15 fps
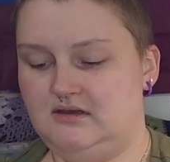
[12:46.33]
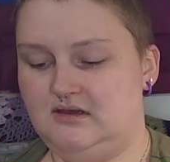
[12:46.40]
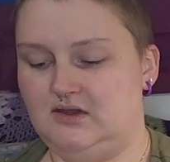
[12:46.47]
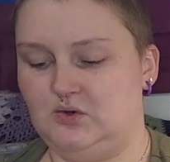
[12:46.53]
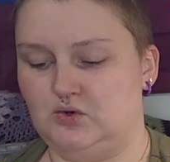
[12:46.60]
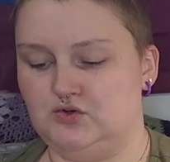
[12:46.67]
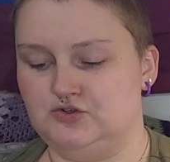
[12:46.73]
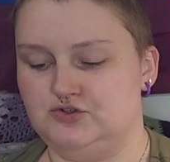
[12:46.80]
in
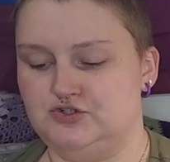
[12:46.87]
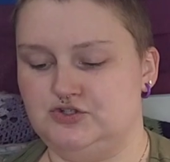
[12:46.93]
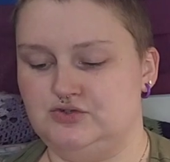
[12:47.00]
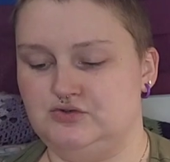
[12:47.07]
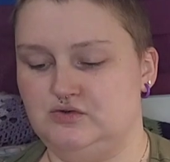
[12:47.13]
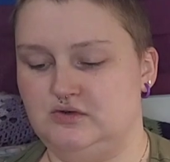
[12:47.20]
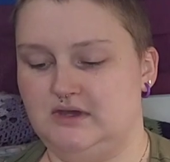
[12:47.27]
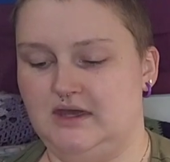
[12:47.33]
order
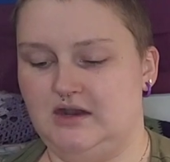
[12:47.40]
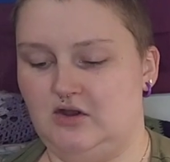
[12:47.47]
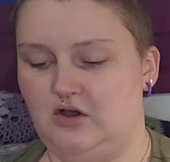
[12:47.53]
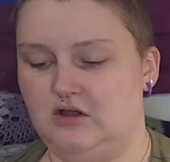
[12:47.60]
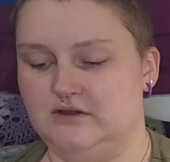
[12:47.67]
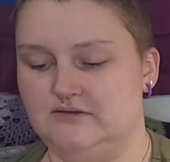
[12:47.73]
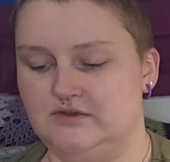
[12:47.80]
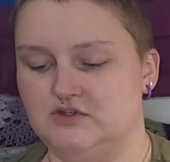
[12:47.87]
to get
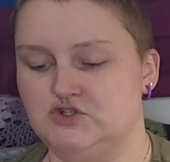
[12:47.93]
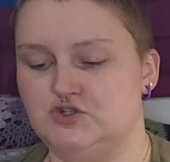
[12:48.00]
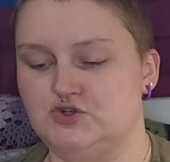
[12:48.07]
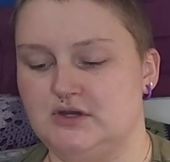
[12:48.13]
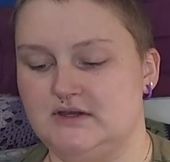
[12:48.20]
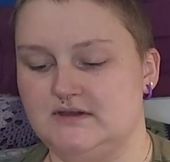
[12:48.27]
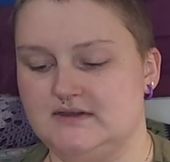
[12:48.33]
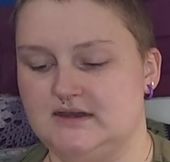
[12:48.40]
all of the
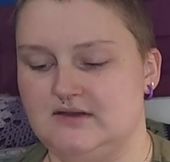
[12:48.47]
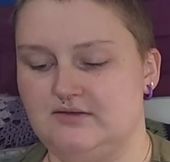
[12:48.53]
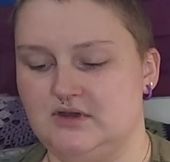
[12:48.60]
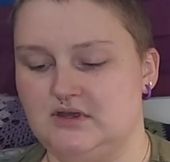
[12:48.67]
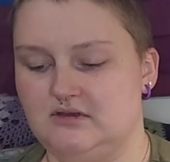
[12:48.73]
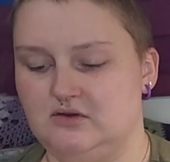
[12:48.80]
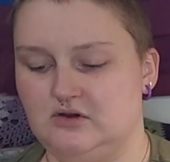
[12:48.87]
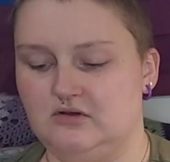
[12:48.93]
strings and
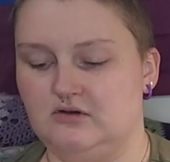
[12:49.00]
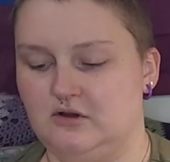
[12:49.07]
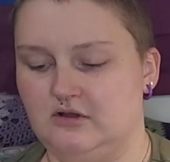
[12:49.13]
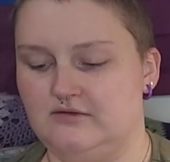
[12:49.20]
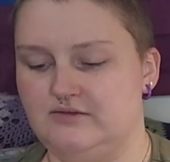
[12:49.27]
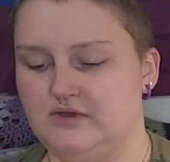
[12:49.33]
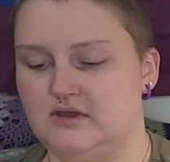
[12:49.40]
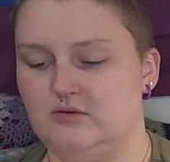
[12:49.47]
all
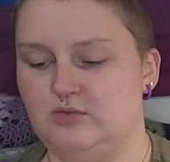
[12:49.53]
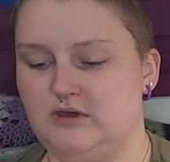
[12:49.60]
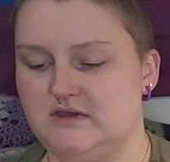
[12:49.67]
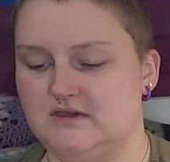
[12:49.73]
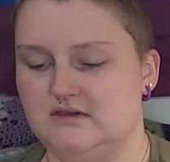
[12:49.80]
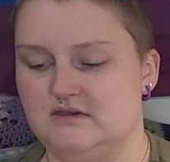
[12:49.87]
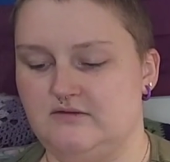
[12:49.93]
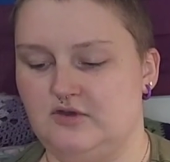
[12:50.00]
of the
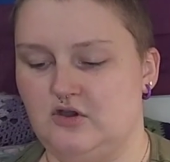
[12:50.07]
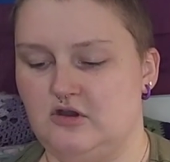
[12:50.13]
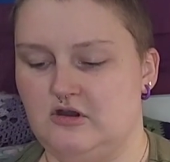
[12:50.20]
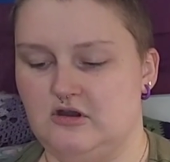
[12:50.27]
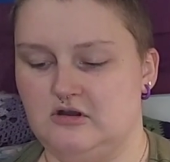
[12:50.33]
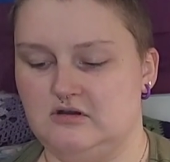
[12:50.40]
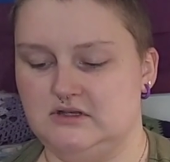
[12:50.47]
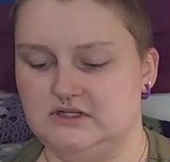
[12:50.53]
pieces of
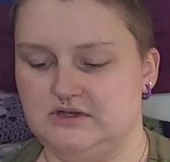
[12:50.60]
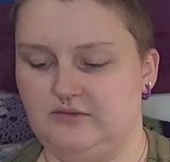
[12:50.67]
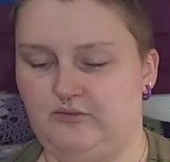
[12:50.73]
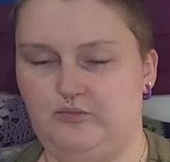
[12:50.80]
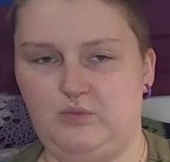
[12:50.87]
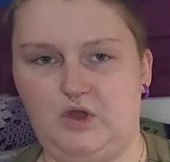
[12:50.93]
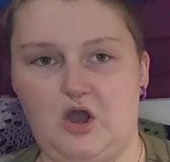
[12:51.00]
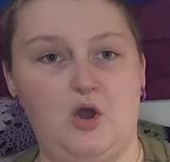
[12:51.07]
yarn to
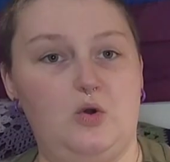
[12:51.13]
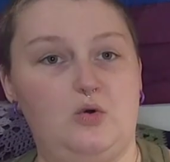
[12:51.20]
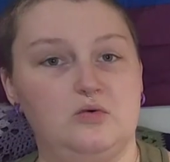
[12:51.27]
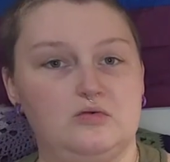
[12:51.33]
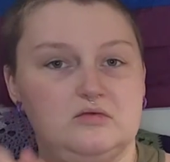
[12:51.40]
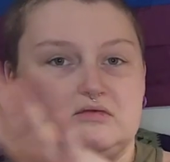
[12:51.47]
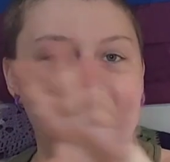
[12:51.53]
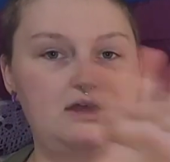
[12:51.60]
go
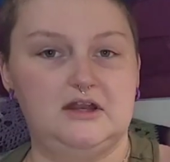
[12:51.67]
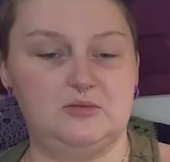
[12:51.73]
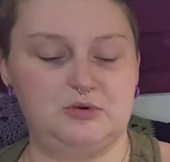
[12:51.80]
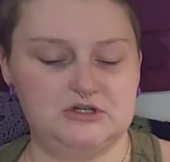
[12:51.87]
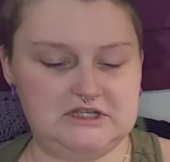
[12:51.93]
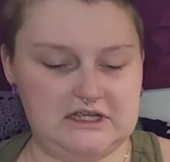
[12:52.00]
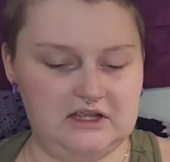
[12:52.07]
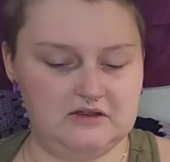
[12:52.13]
in a
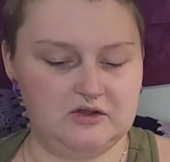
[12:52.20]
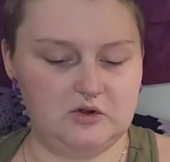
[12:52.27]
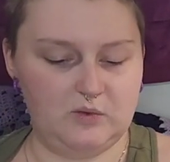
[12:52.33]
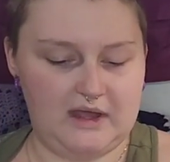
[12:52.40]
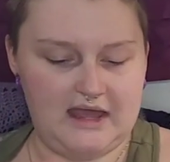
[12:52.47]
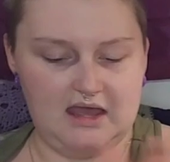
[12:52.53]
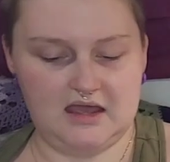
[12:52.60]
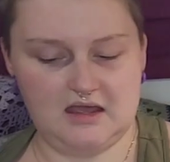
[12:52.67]
particular
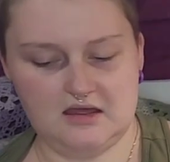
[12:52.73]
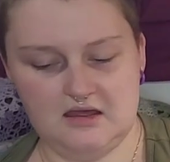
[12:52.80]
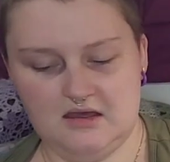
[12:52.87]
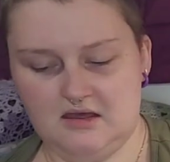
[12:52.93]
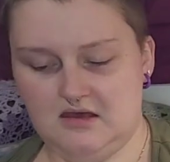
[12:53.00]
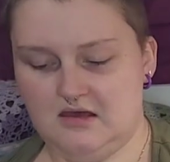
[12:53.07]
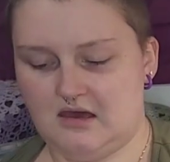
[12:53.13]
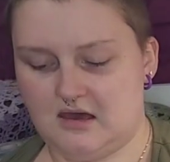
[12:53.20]
way,
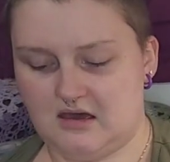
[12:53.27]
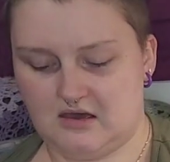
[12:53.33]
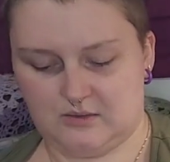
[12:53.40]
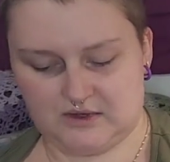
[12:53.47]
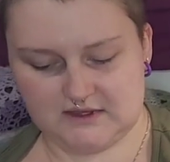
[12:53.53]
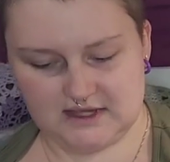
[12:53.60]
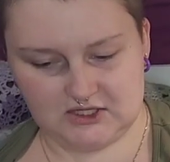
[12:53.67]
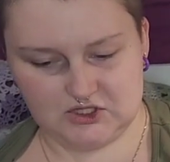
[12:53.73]

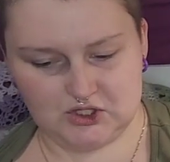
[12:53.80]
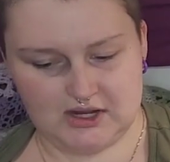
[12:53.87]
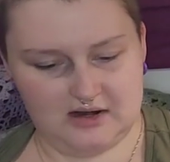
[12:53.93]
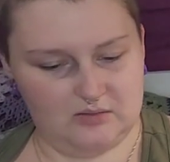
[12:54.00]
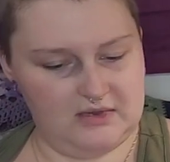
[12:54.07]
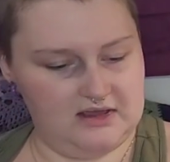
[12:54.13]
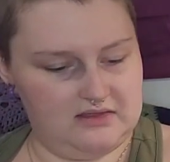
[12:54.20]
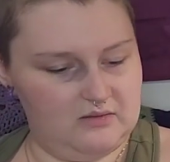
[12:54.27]
because I try to
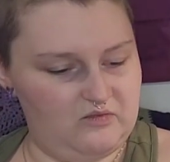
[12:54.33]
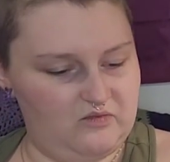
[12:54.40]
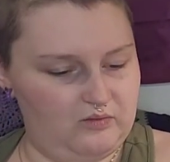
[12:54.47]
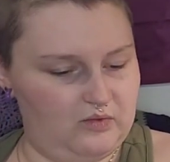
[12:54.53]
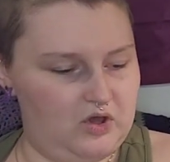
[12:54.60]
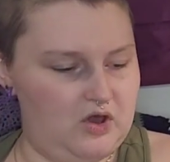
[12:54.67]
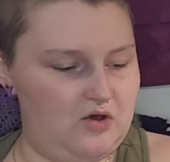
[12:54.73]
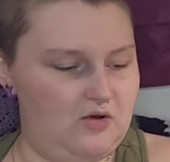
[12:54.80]
make them
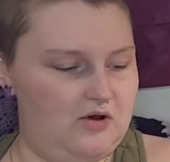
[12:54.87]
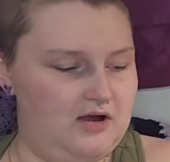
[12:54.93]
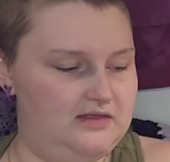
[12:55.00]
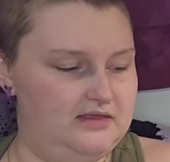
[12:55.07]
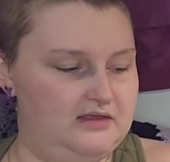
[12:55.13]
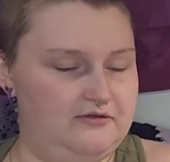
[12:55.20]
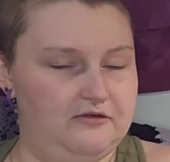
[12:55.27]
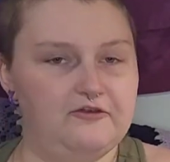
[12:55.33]
go
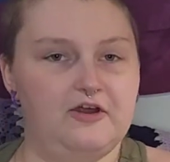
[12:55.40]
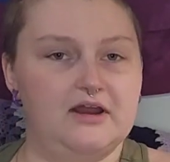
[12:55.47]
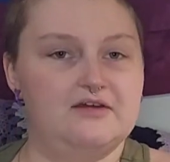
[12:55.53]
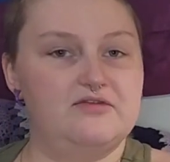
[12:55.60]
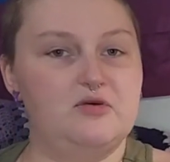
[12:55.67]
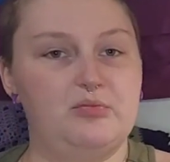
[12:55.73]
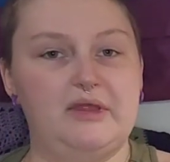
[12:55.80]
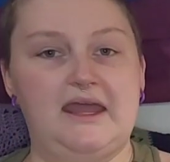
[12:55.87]
on the front
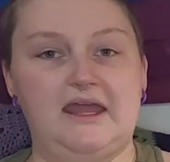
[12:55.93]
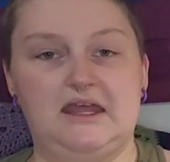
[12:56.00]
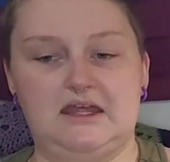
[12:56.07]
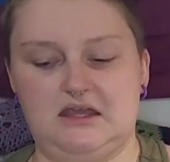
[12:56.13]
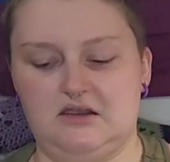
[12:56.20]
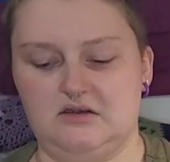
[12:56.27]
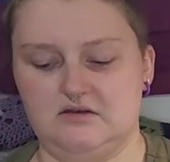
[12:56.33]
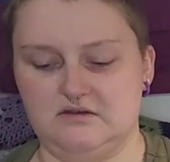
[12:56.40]
of the blanket
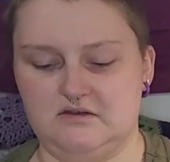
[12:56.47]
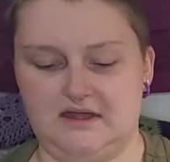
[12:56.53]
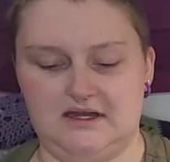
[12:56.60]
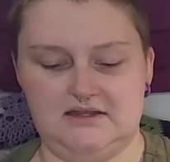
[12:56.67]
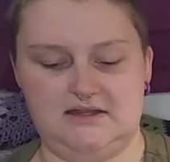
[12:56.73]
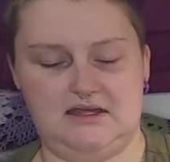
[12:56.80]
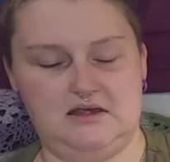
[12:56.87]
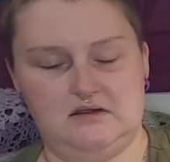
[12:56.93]
here so that
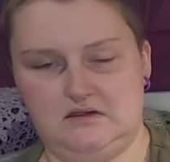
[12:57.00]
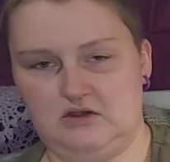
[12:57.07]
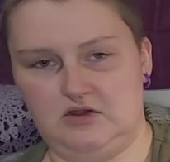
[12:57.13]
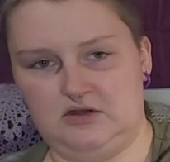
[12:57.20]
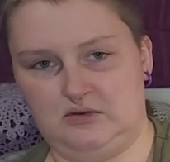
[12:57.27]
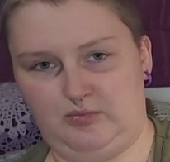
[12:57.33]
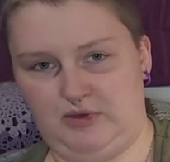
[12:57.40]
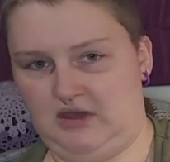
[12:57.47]
it's easier
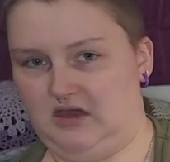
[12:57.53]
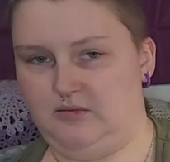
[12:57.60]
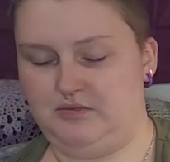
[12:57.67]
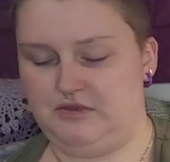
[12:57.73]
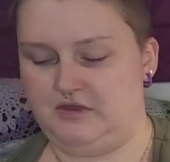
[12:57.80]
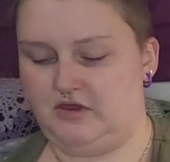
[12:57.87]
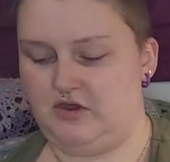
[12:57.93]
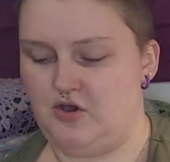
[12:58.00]
to pick up
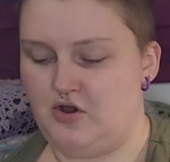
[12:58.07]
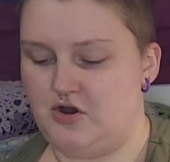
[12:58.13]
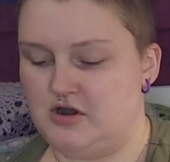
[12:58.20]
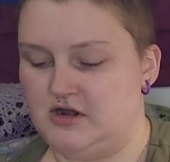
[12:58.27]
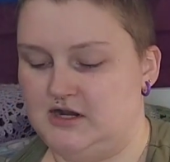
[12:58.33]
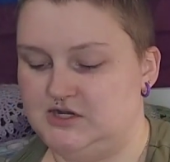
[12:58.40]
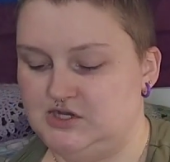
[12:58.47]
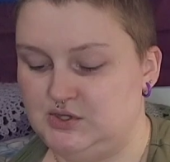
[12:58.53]
the yarn
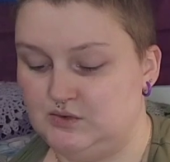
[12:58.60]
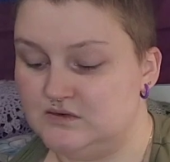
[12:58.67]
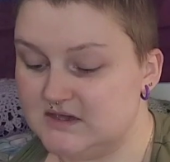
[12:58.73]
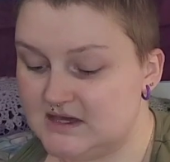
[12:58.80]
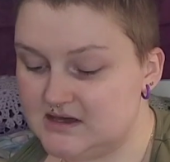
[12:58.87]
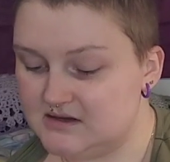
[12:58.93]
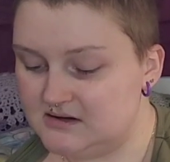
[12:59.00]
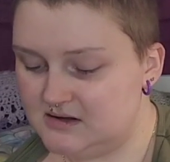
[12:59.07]
and use
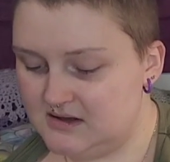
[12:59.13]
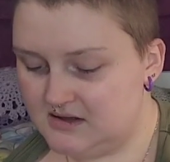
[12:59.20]
it,